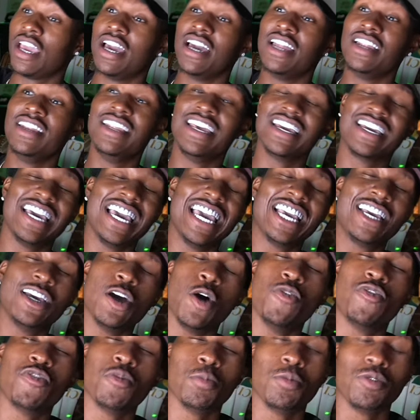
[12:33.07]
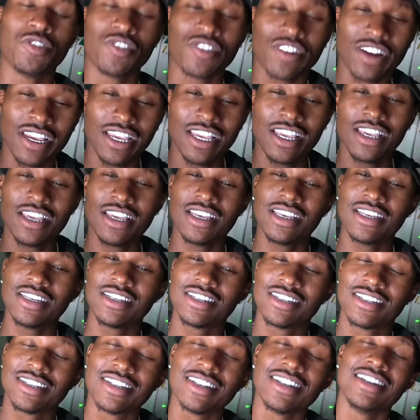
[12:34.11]
nigga, it go from green
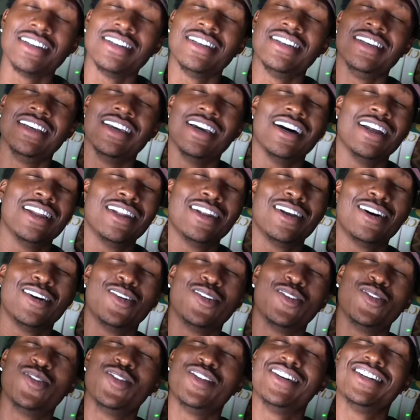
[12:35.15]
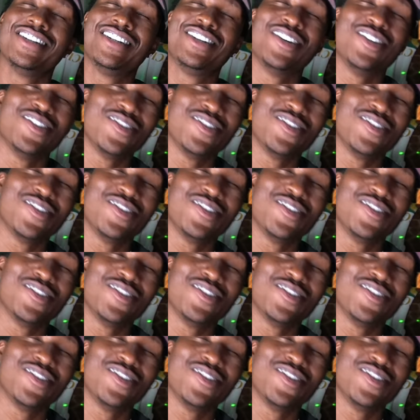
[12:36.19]
to yellow to